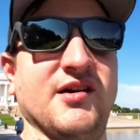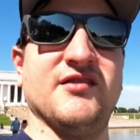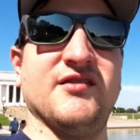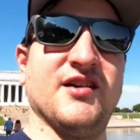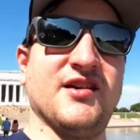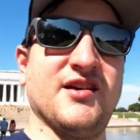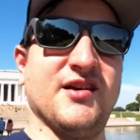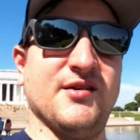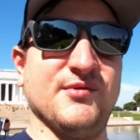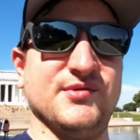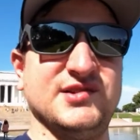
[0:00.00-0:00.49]

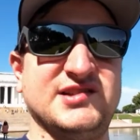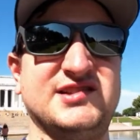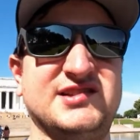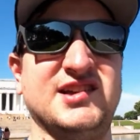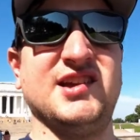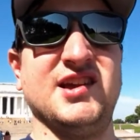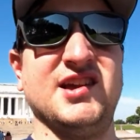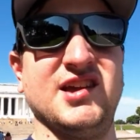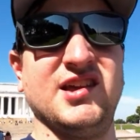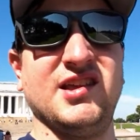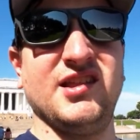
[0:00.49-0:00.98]
like I was
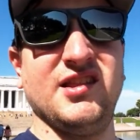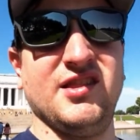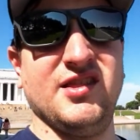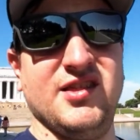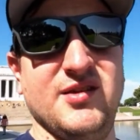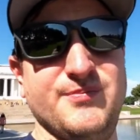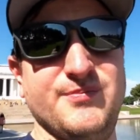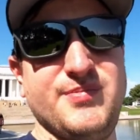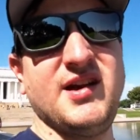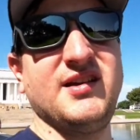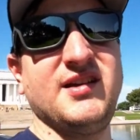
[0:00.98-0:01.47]
saying,
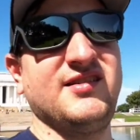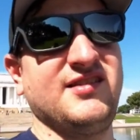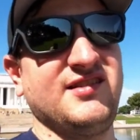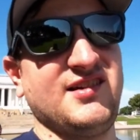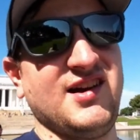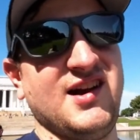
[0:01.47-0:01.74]
the best